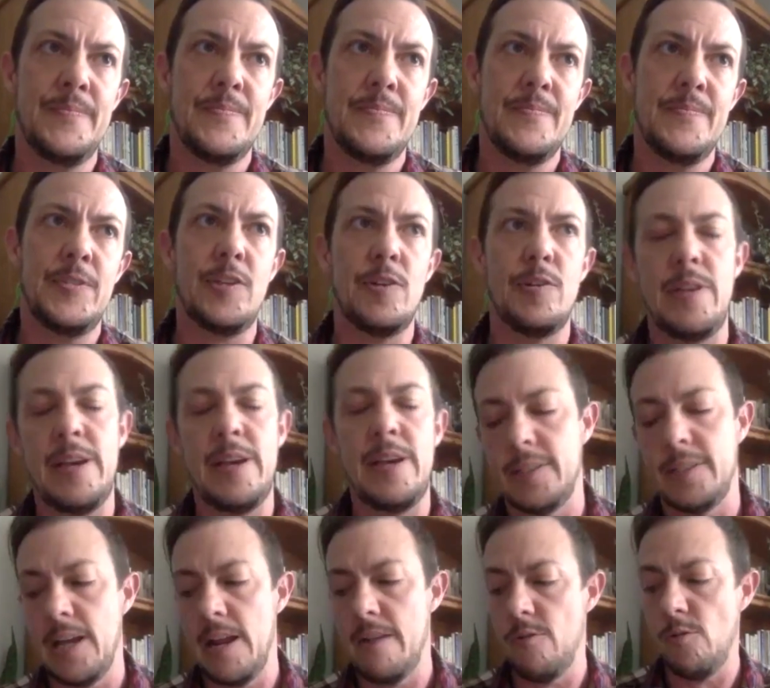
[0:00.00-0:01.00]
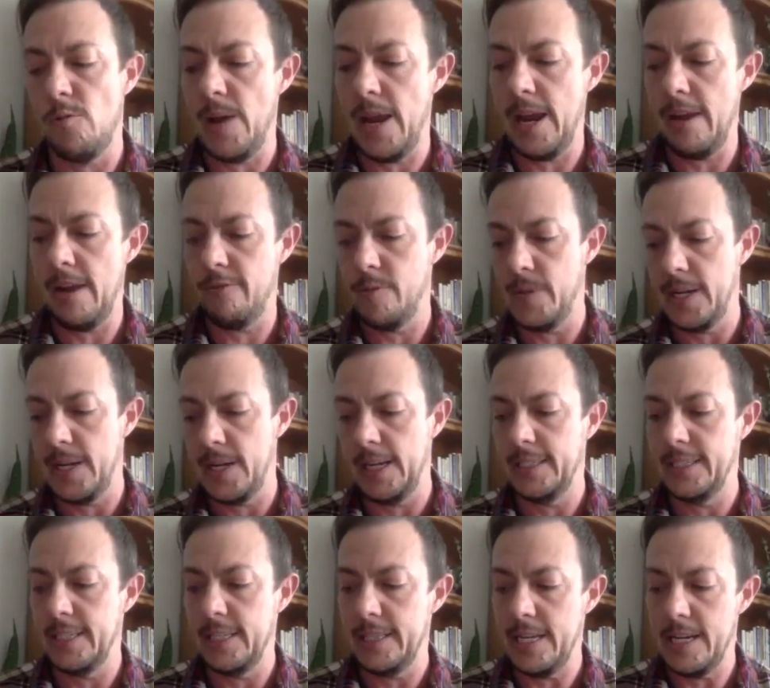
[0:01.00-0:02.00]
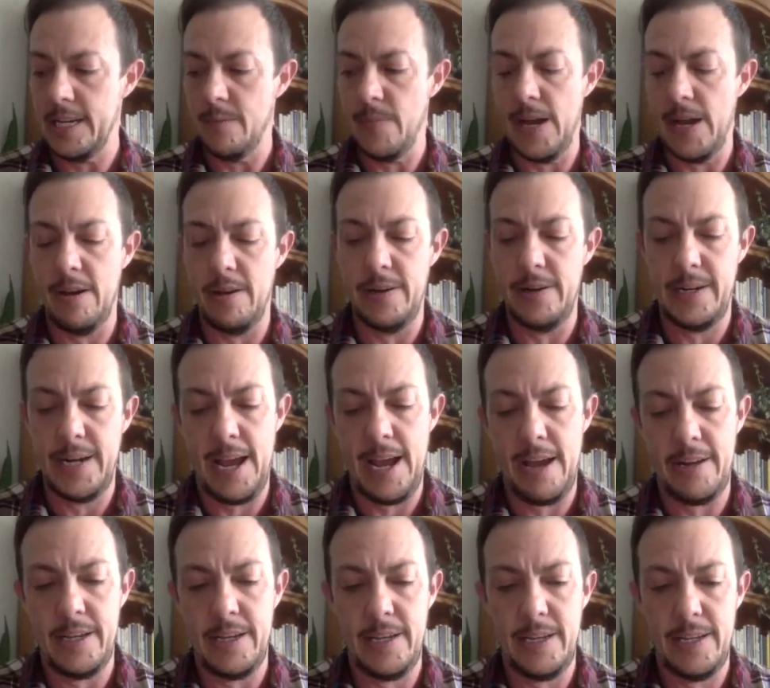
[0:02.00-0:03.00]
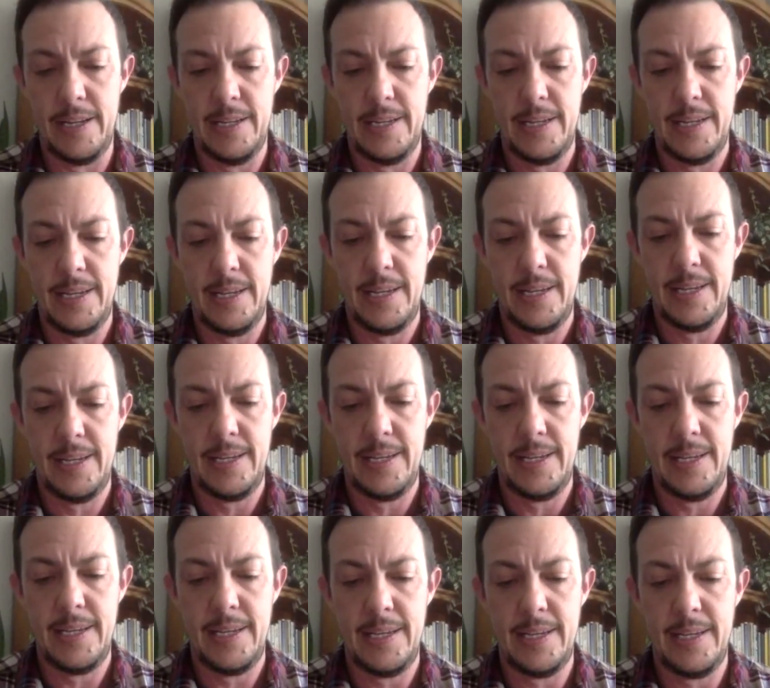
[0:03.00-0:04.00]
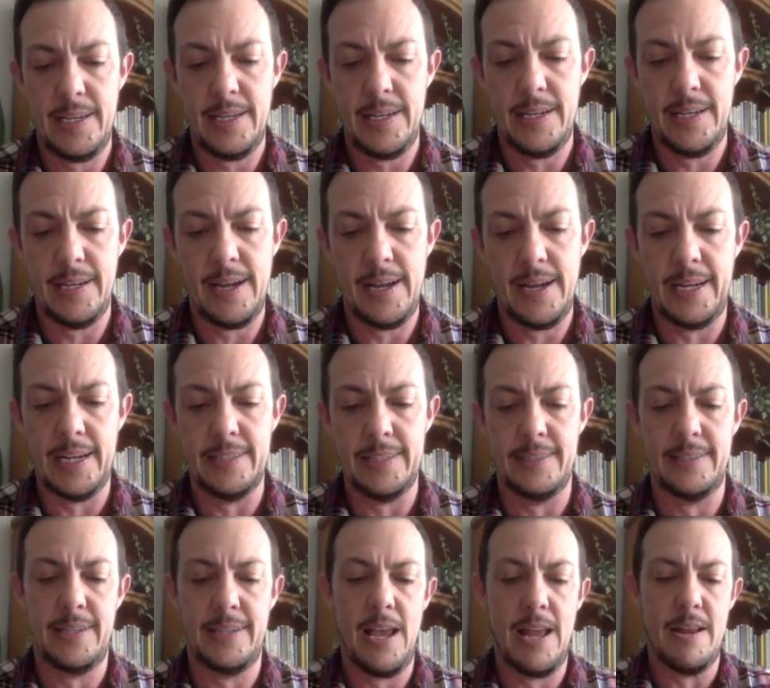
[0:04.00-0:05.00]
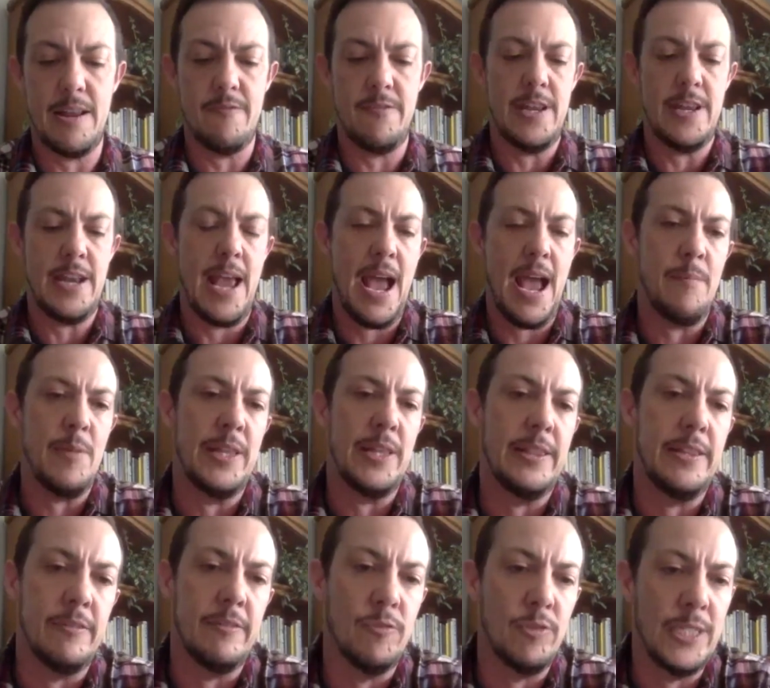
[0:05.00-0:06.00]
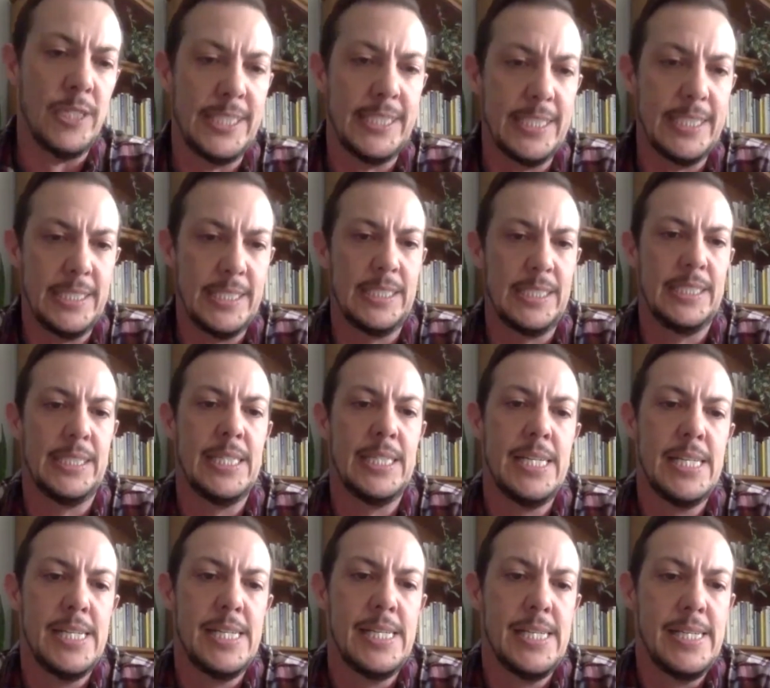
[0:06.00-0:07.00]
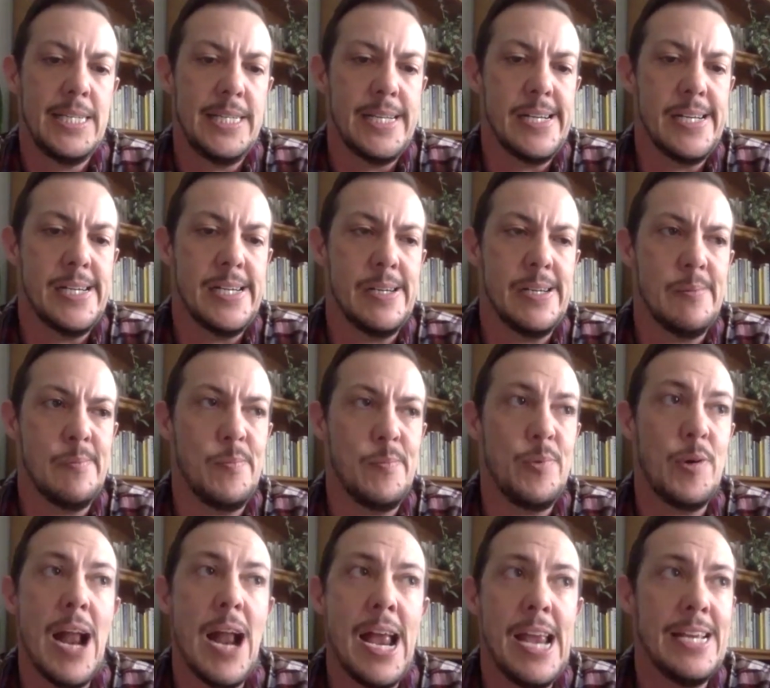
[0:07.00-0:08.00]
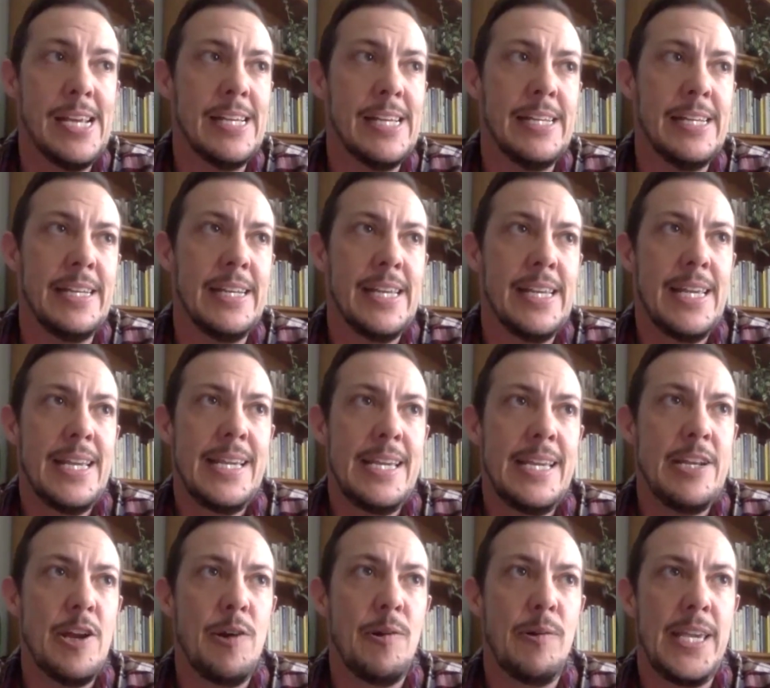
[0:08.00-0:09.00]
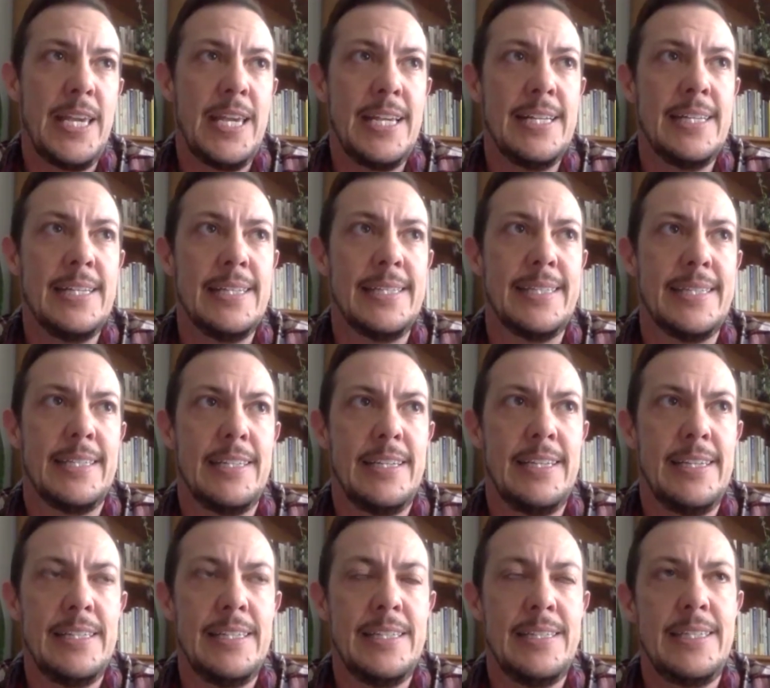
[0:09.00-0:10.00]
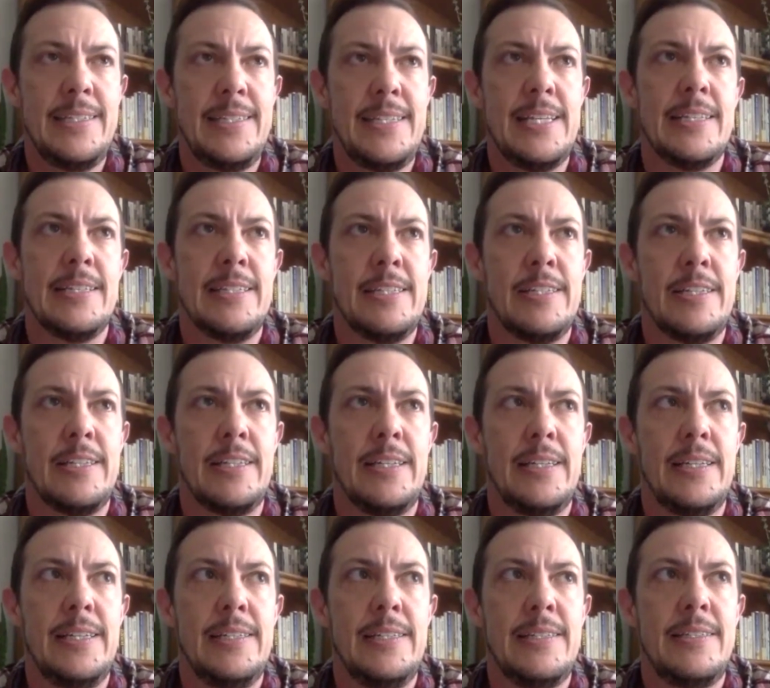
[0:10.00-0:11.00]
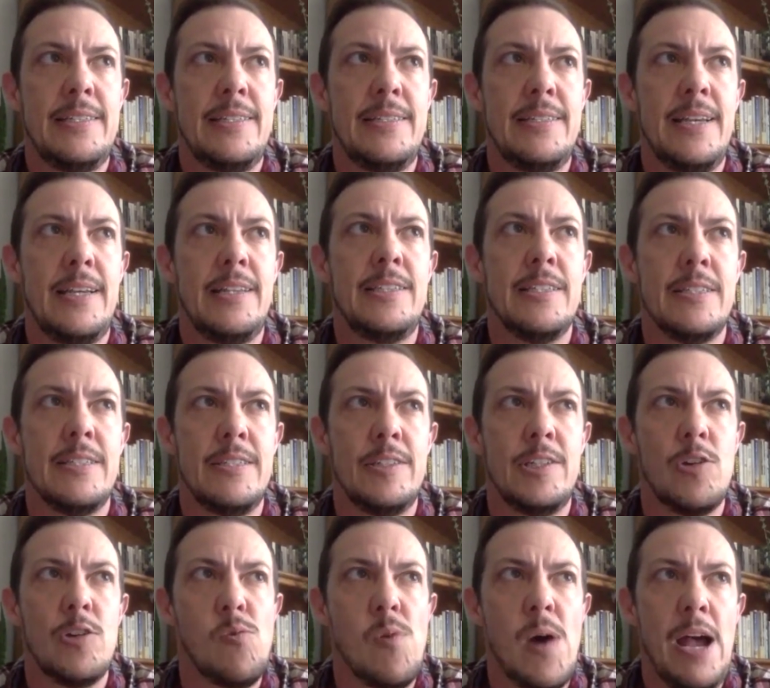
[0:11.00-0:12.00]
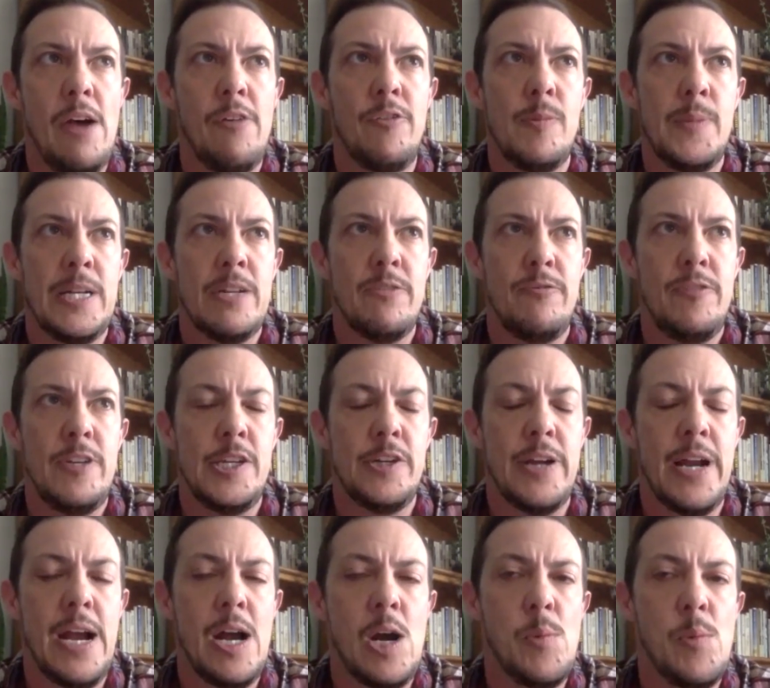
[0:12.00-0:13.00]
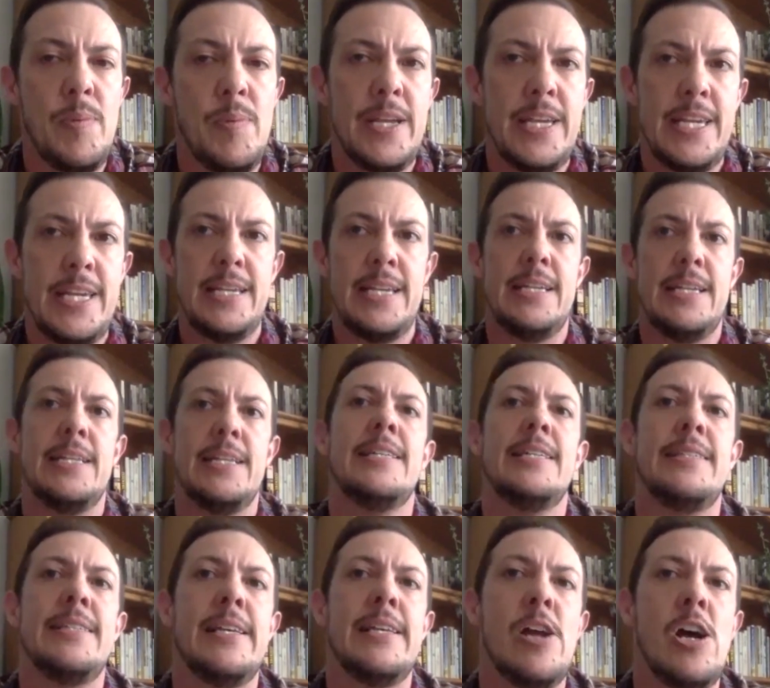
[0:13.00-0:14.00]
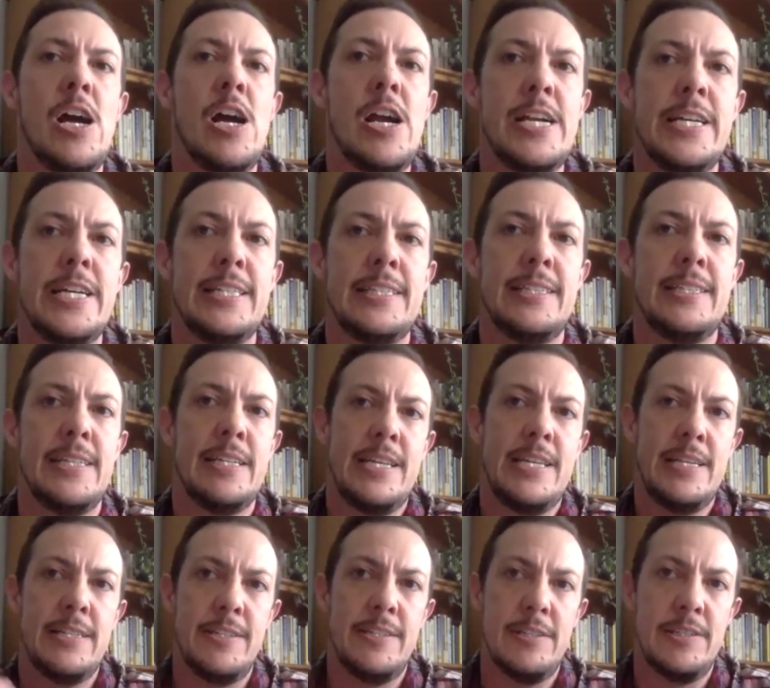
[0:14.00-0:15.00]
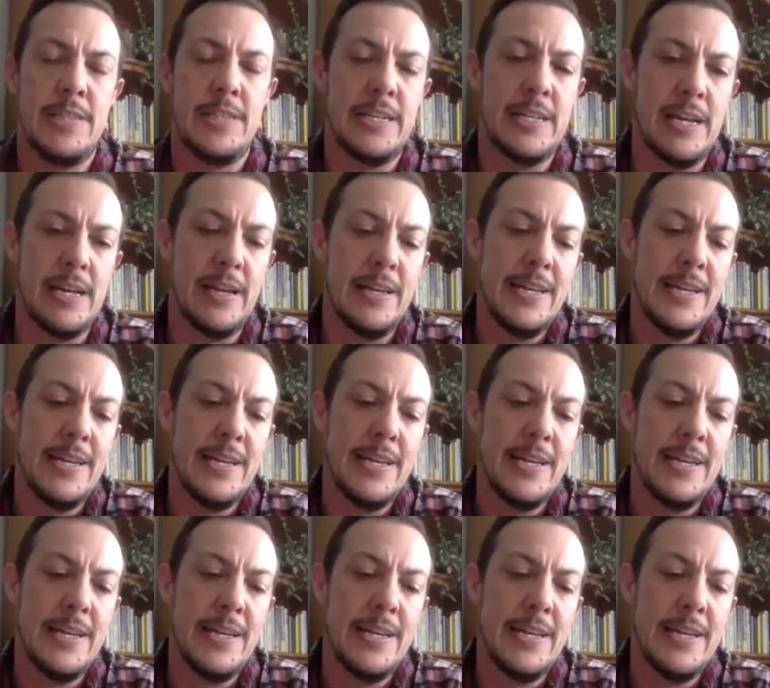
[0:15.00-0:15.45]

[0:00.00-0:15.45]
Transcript: So that was kind of a way for me to think about how to, I guess, kind of inhabit their voices. Brian, you know, his sections took a while for me to figure out, but he is an artist and he's using a